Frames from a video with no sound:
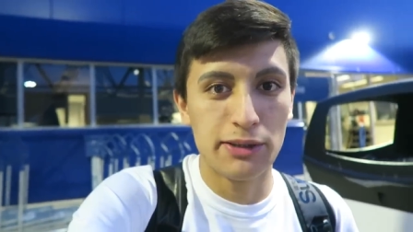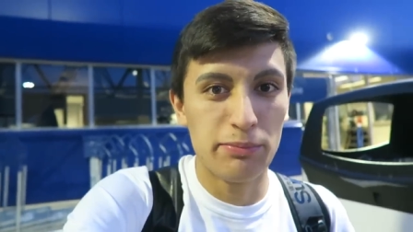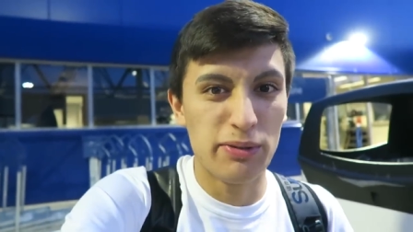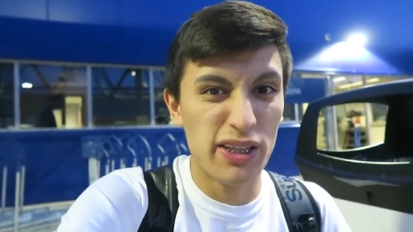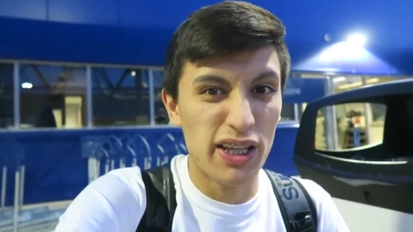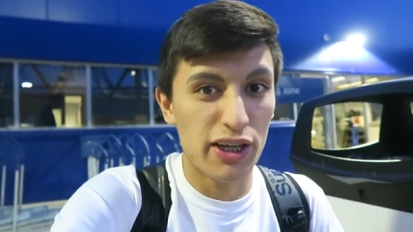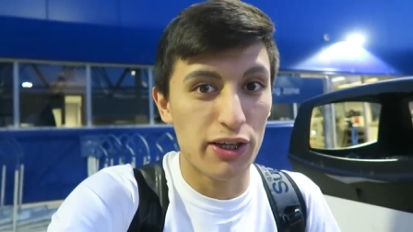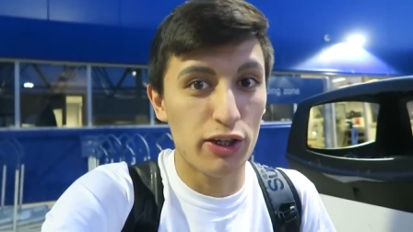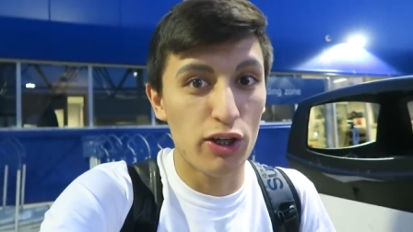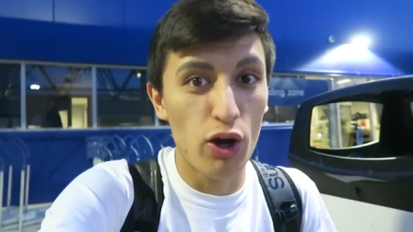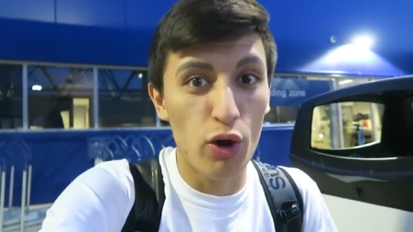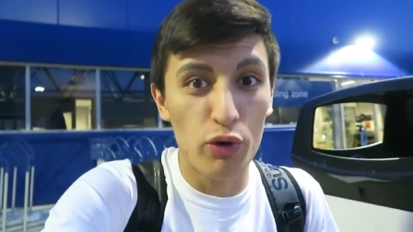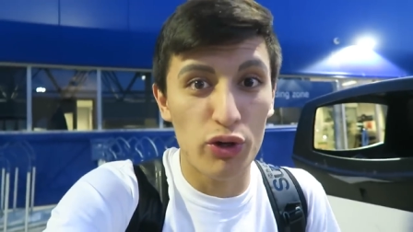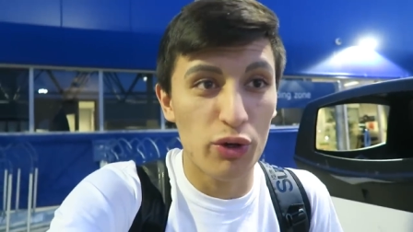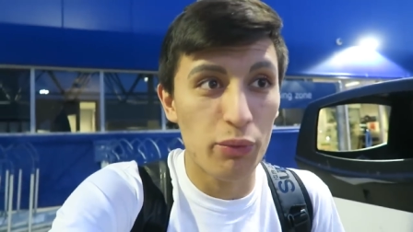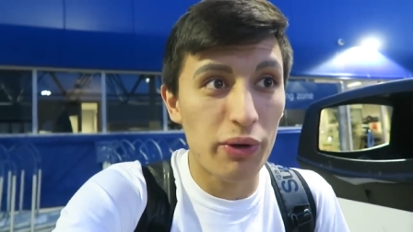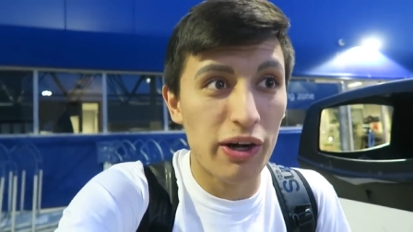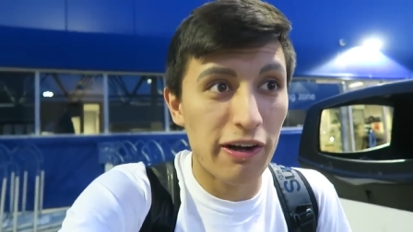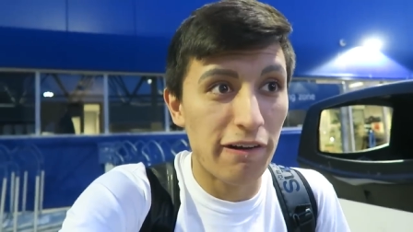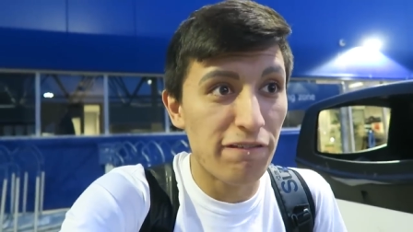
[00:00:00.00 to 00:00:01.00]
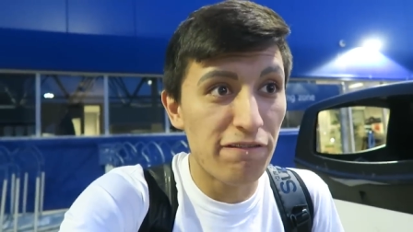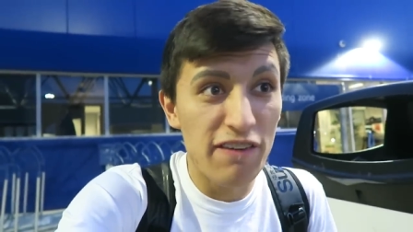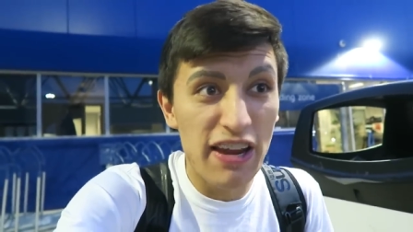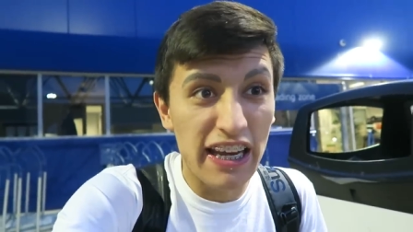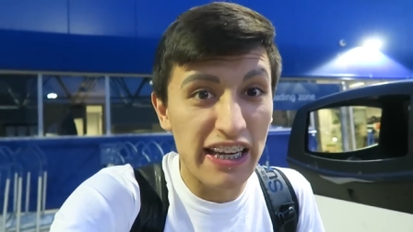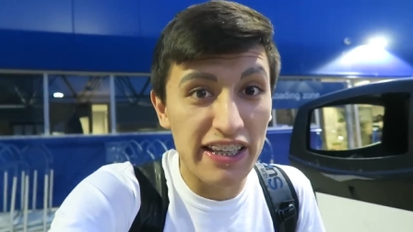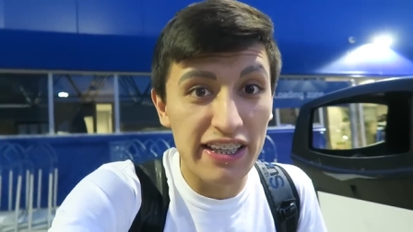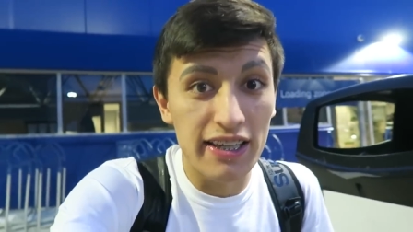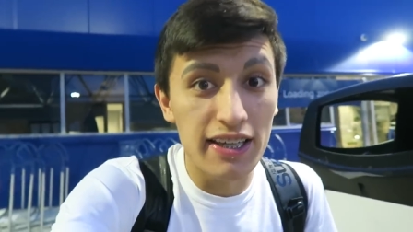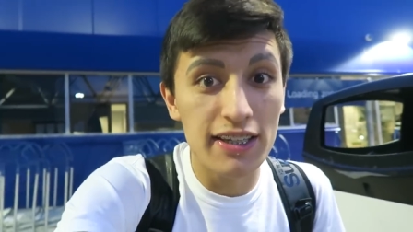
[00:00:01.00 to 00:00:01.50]
and be like, yo, you're wearing
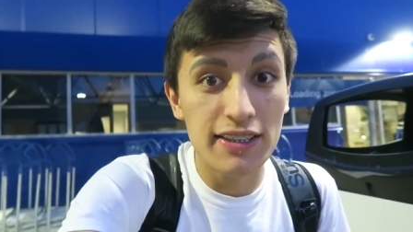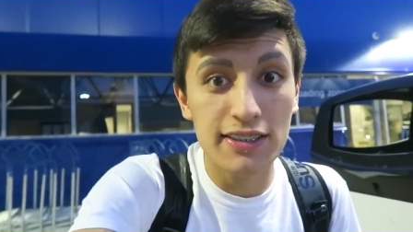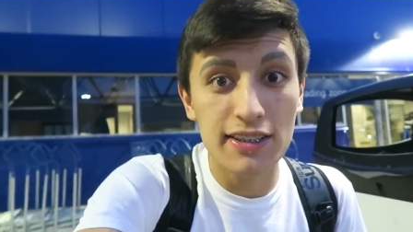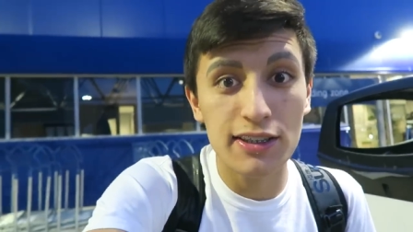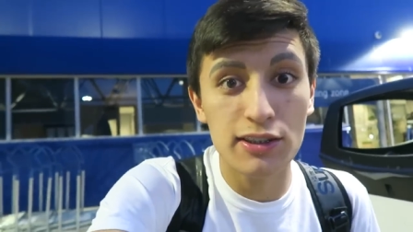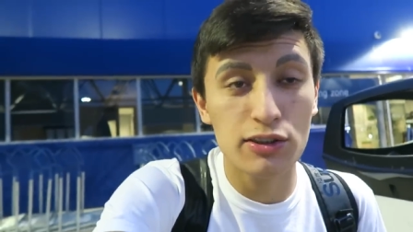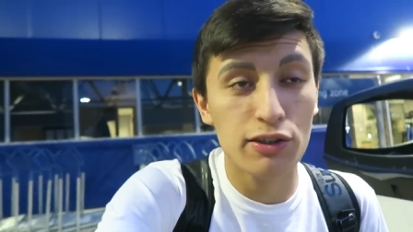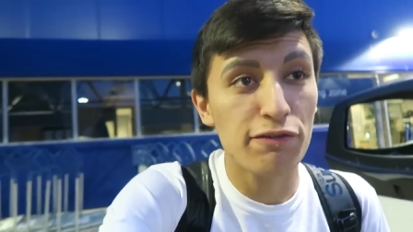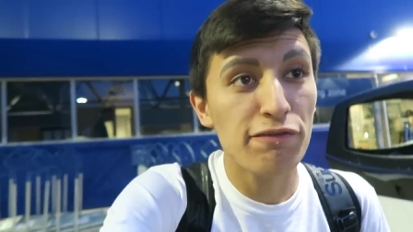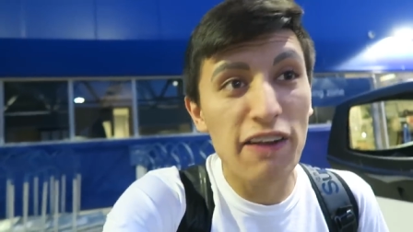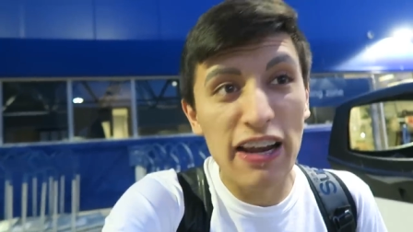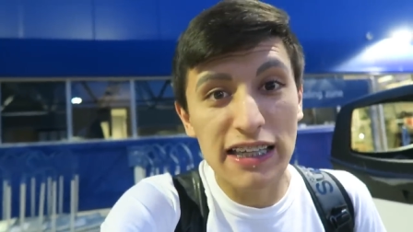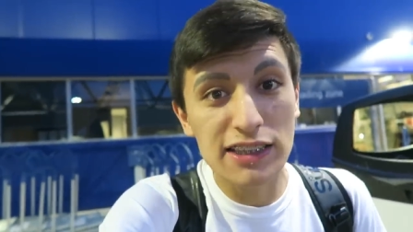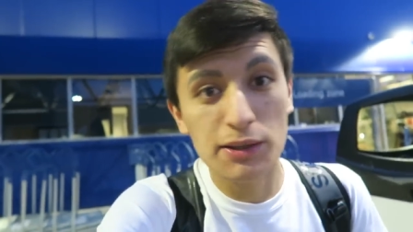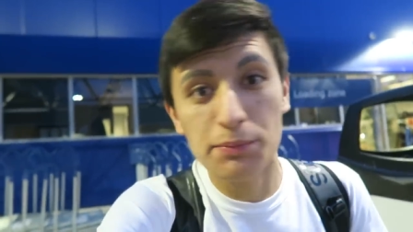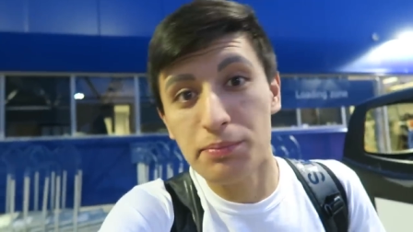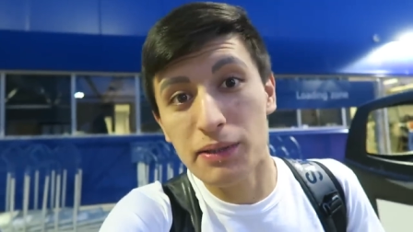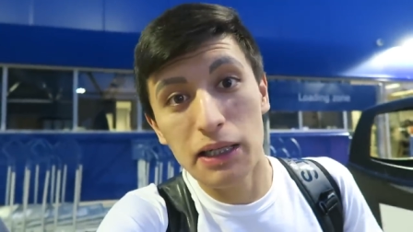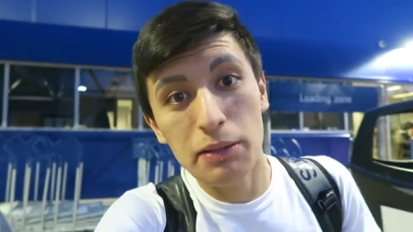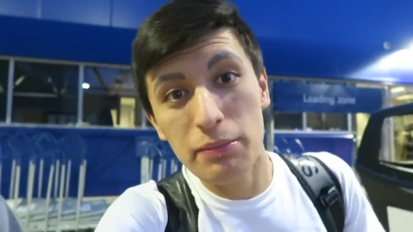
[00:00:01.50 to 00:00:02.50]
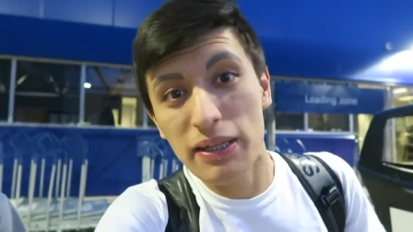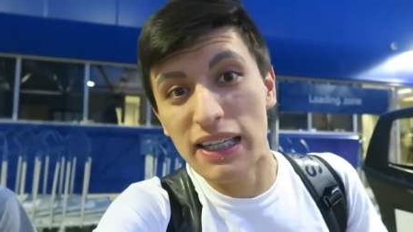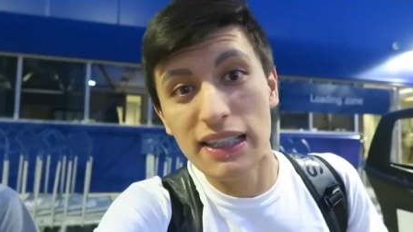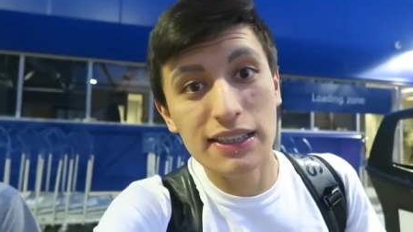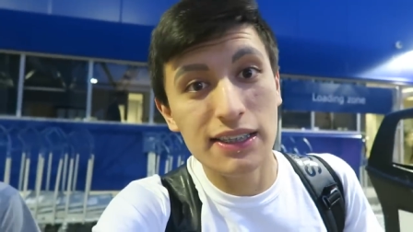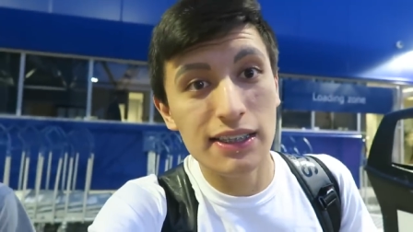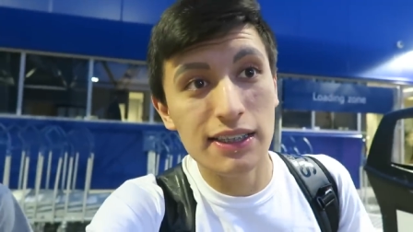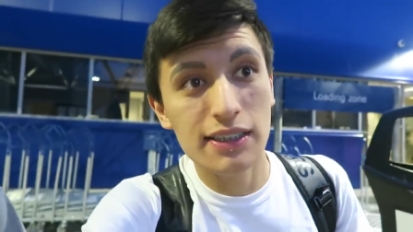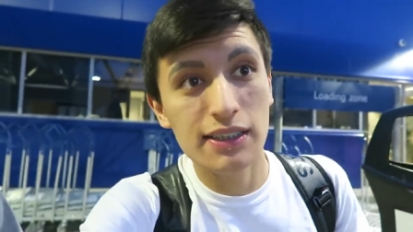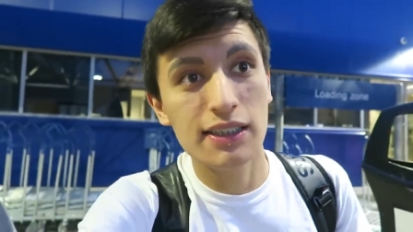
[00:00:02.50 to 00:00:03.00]
fake Yeezys or fake Supreme
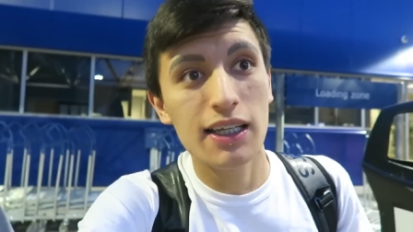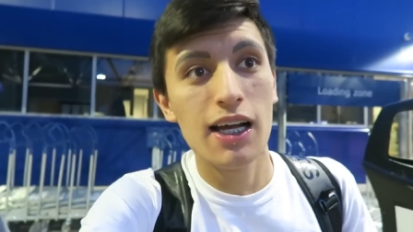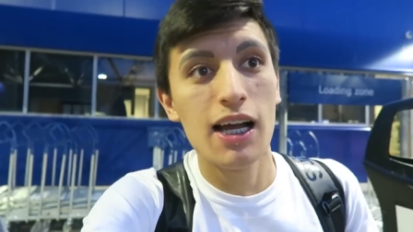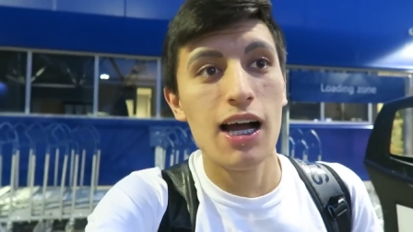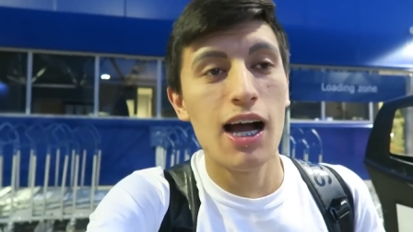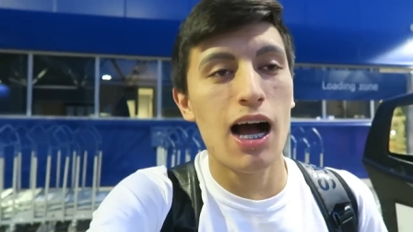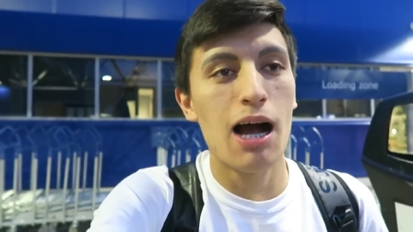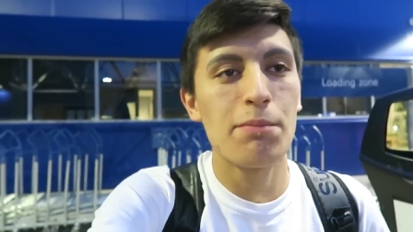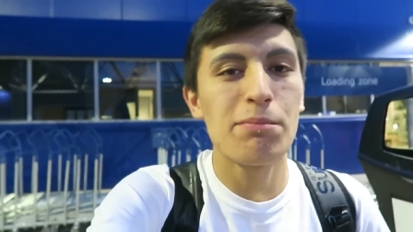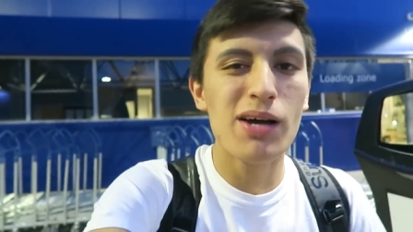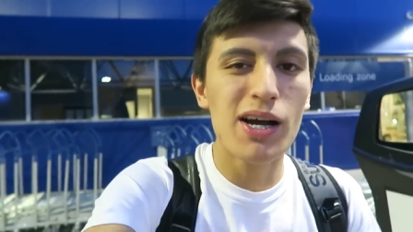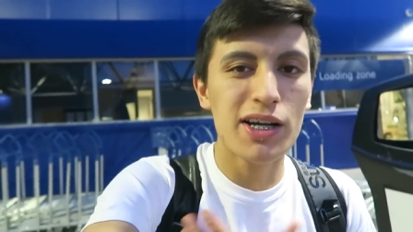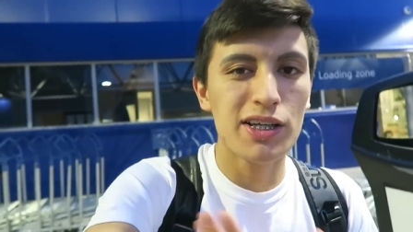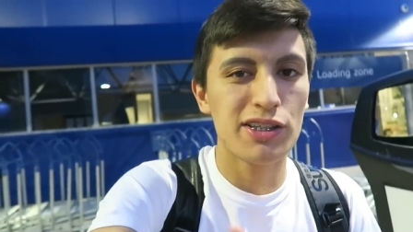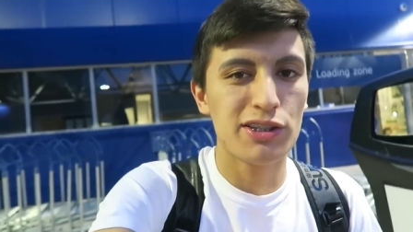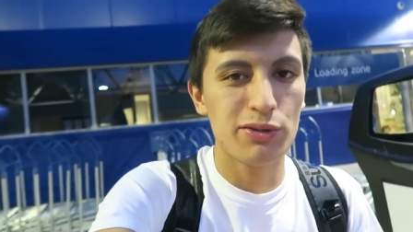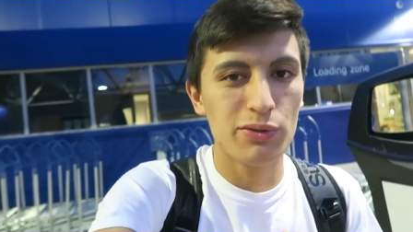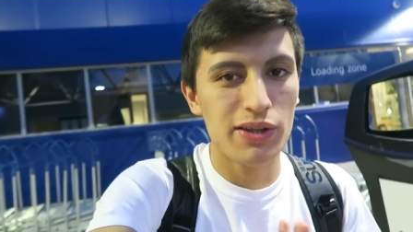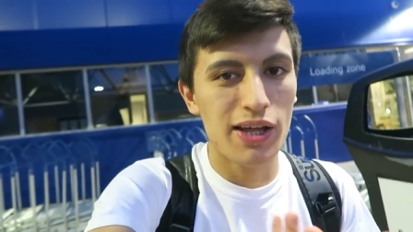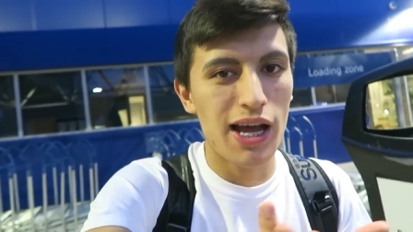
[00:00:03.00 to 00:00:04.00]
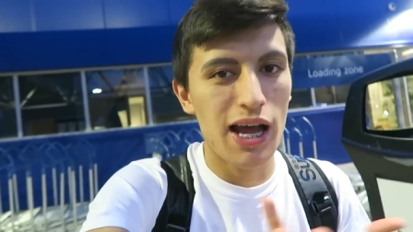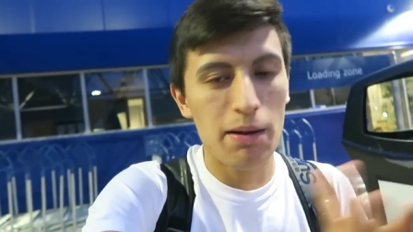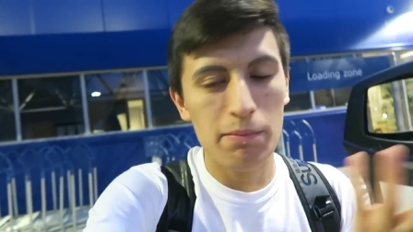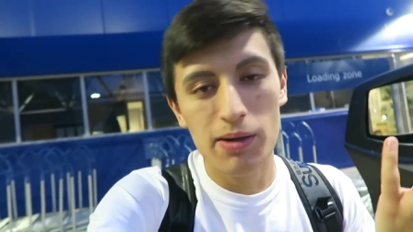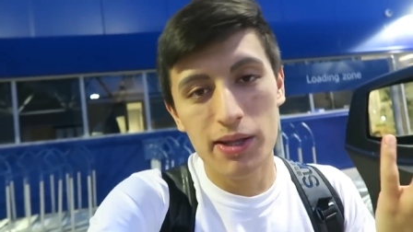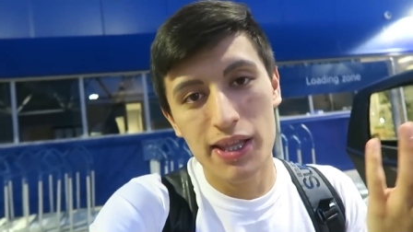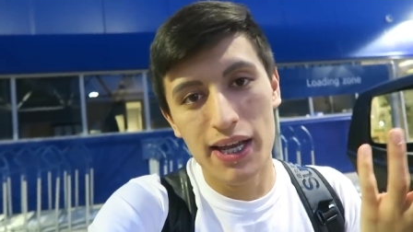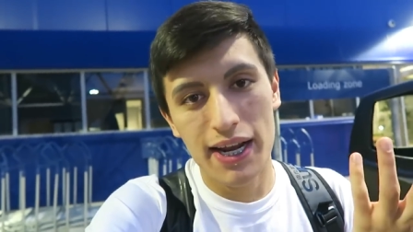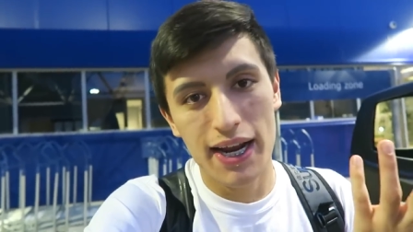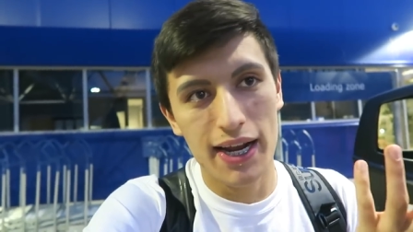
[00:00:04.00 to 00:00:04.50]
Yeezys. I'm not gonna do that. I'm
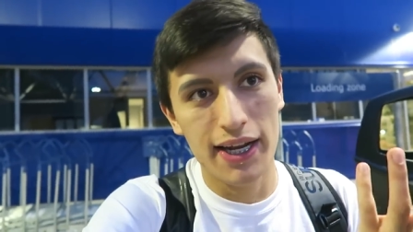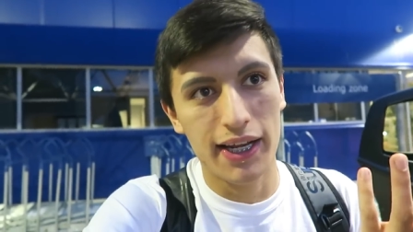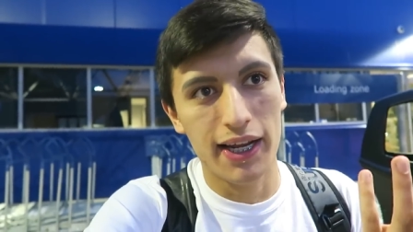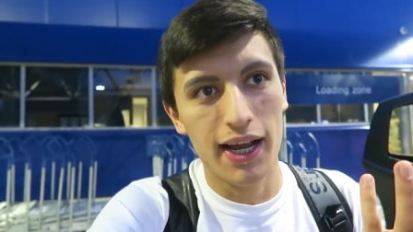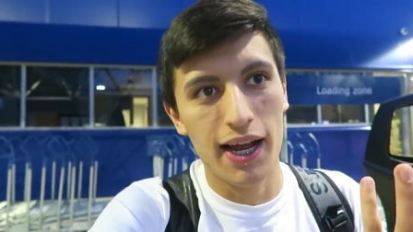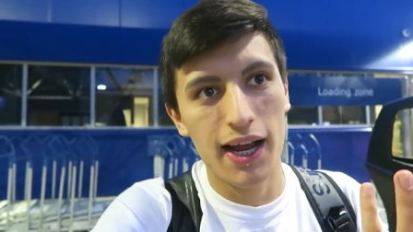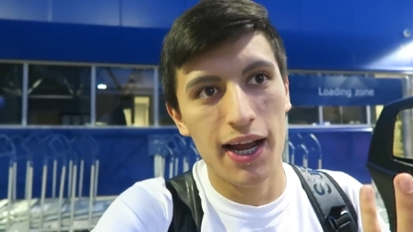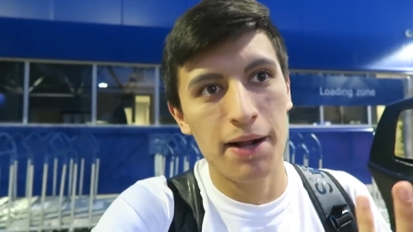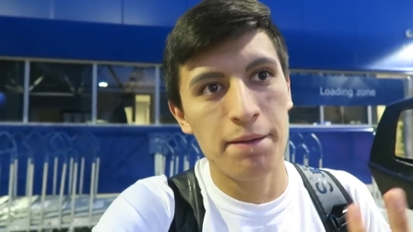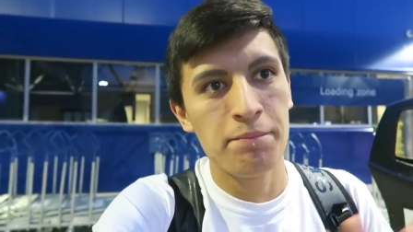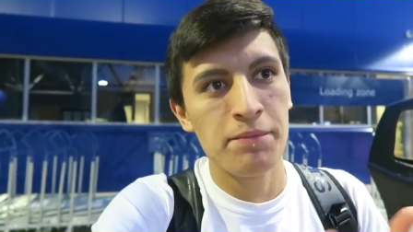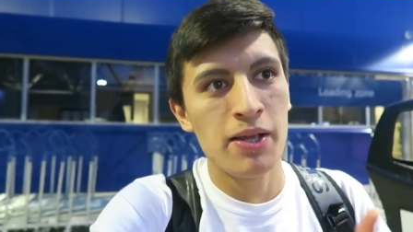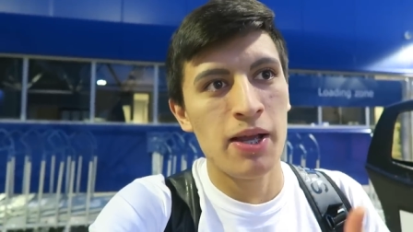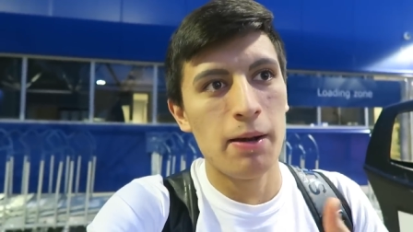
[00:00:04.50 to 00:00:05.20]
not that kind of guy.